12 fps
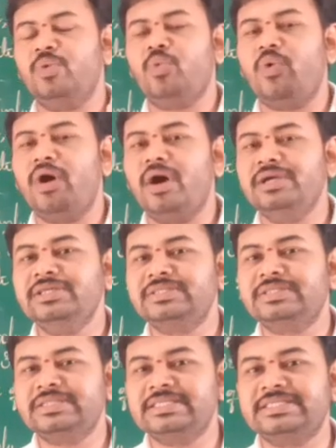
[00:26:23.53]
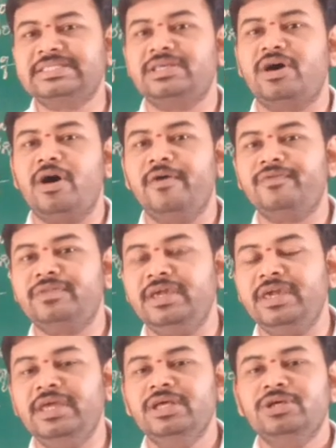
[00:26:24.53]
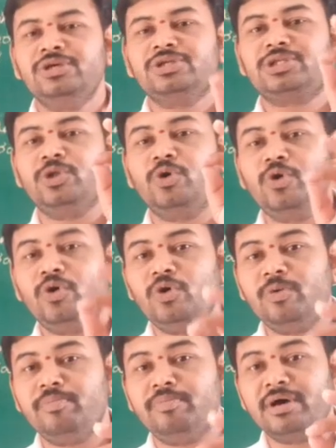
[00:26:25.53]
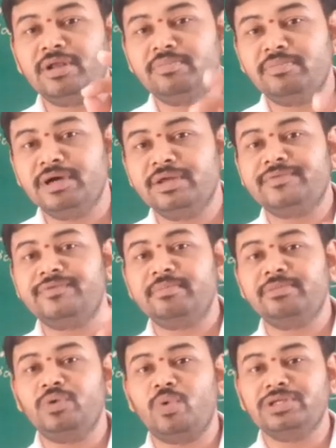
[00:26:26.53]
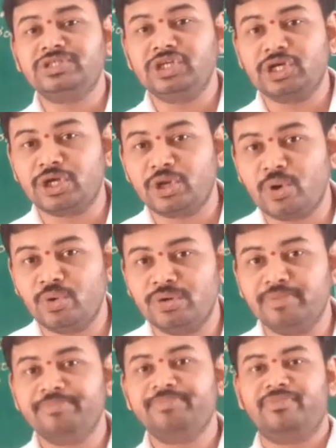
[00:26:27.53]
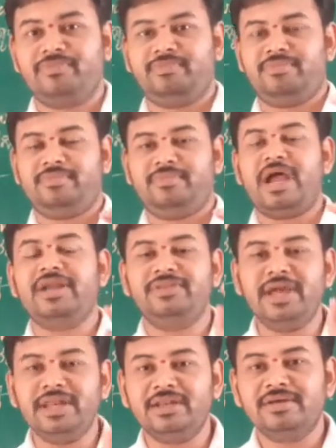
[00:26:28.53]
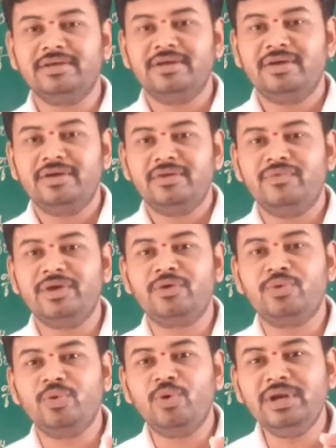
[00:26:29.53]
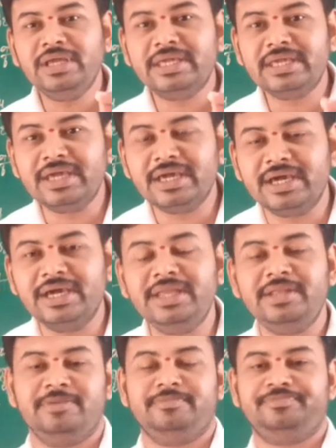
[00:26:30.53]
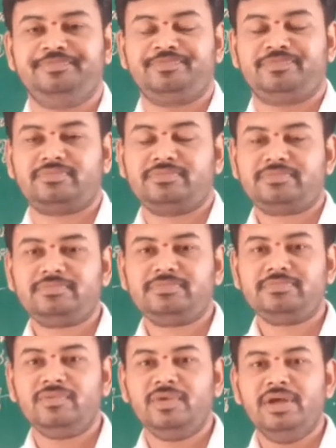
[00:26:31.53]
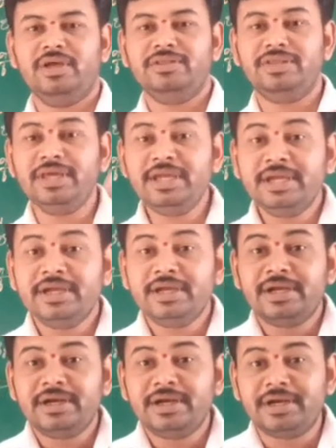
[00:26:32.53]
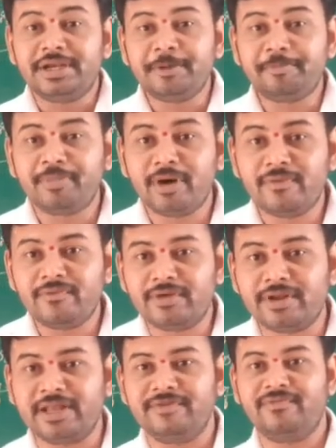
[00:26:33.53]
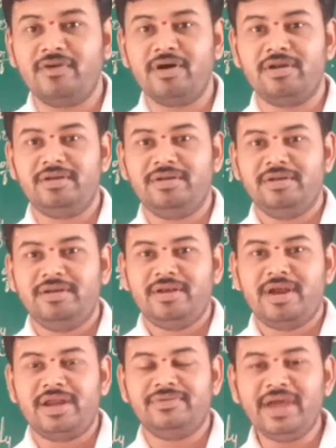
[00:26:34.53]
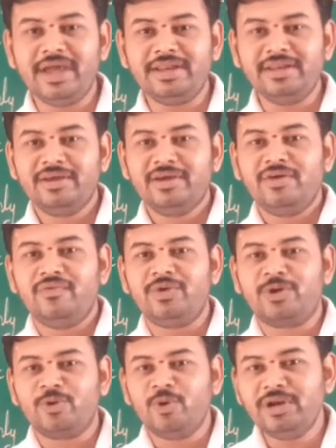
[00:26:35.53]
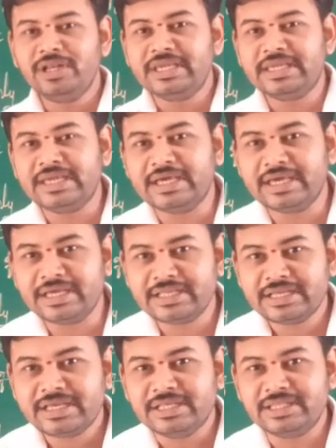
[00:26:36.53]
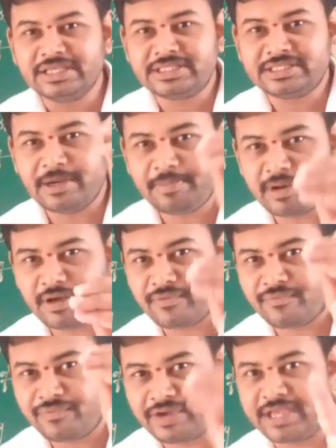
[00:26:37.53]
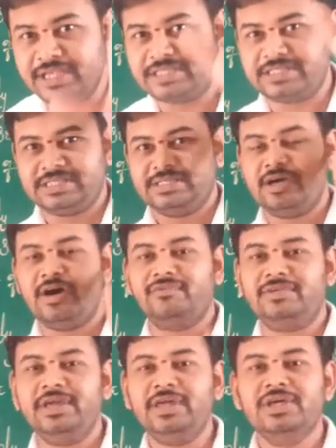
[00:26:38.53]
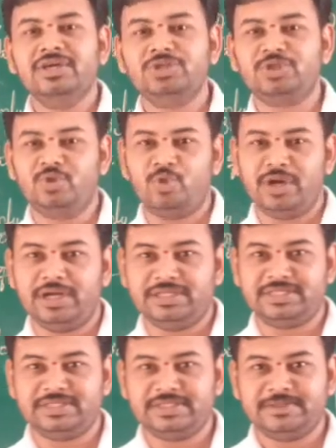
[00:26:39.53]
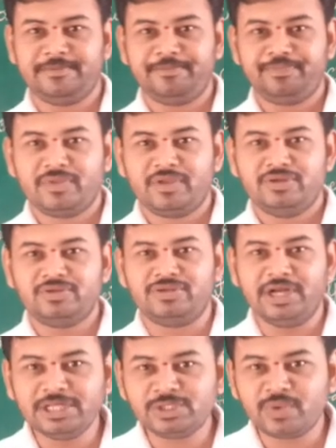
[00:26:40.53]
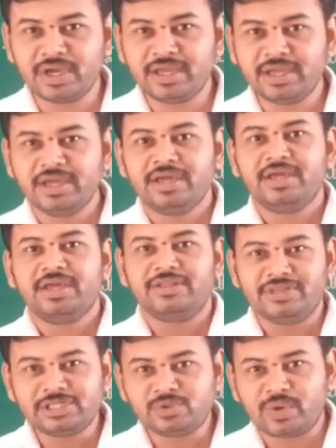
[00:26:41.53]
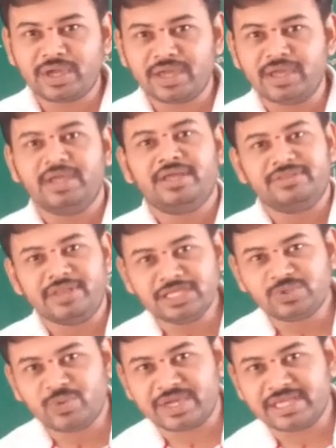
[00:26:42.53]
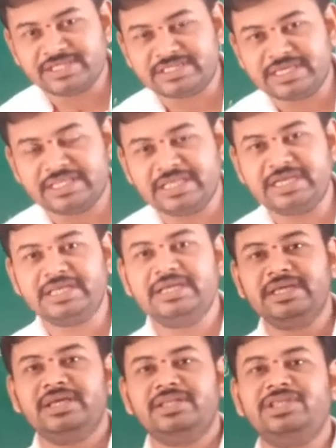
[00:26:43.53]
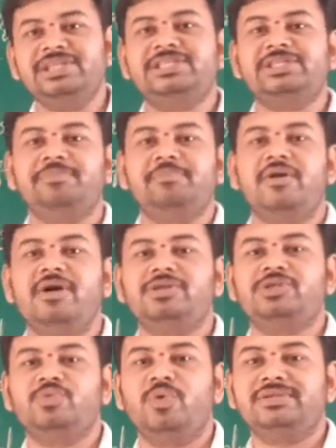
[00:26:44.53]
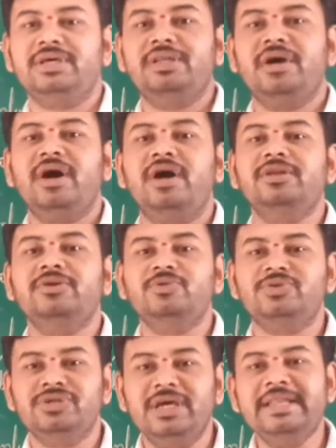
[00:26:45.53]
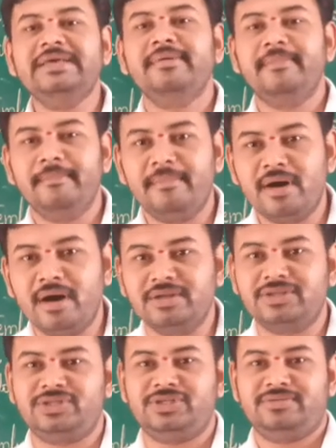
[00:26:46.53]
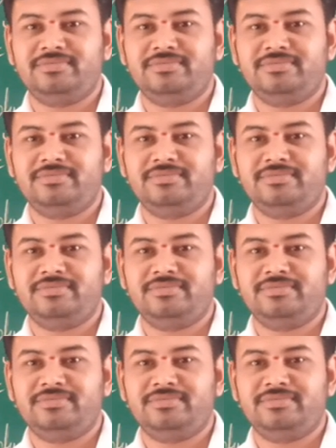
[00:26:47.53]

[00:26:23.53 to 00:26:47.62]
voices of the slow murmur from the watching crowd, and then we could only hear the drip of rainfall, and then we could only hear the shuffle of feet of the students. So that is why, in this way, thus we can say that this march was an unusual march.